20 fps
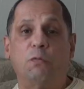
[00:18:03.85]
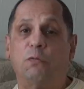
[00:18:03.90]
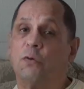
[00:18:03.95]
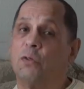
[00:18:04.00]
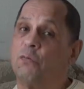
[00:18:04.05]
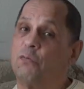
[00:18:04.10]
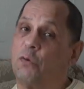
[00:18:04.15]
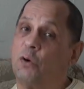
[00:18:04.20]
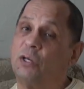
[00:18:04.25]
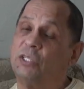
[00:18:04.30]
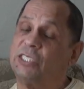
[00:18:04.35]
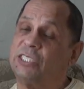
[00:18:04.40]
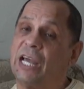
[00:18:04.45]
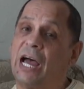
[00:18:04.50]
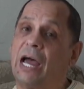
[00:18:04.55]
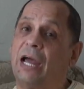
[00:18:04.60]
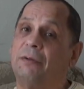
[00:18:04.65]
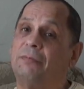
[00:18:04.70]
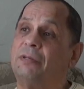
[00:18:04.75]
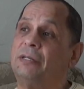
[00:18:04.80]
for the first
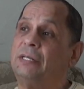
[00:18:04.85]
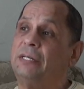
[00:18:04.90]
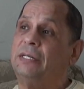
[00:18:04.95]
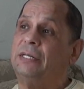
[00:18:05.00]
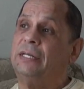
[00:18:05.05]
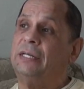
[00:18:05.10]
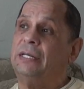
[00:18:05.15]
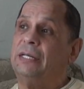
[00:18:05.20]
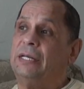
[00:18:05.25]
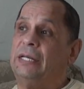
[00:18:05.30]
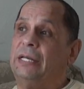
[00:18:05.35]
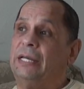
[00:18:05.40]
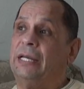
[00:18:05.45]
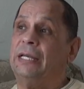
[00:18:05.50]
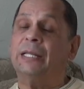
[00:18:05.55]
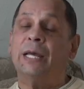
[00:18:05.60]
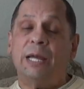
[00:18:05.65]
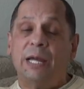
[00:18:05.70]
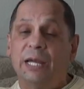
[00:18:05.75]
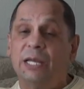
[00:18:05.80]
time
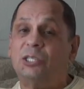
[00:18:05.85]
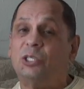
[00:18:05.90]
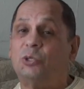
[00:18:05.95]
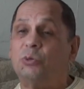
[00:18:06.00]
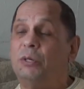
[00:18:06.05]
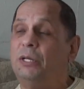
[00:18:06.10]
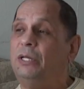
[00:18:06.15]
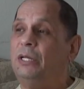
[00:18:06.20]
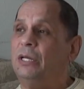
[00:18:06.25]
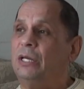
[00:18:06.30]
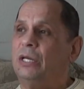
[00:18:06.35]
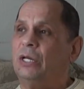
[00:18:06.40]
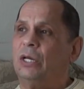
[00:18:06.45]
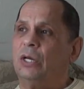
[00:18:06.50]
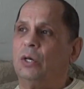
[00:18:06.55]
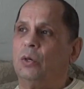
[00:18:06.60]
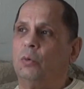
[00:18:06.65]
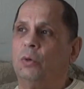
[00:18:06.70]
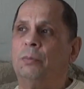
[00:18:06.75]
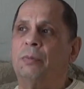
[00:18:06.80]
in the history.
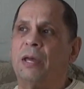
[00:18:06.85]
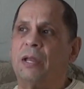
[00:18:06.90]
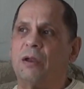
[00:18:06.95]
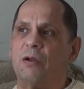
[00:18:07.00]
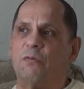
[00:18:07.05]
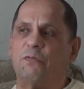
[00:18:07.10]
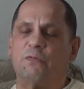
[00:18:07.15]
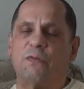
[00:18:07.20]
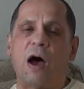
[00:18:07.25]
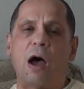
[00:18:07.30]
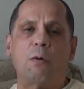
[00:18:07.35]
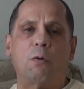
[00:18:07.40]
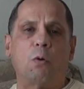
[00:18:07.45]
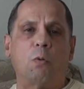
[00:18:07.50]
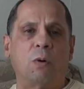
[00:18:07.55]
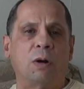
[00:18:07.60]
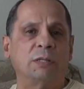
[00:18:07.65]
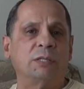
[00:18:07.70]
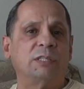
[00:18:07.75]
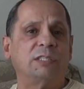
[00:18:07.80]
We made it a
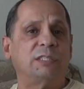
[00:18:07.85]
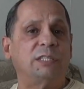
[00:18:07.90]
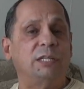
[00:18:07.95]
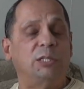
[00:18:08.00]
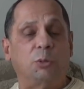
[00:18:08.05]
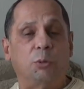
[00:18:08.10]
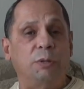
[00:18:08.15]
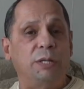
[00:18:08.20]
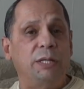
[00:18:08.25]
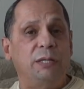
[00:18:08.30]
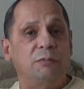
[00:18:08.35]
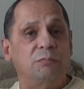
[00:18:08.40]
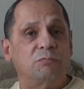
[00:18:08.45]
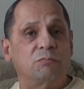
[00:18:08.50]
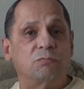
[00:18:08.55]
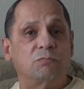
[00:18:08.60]
501c3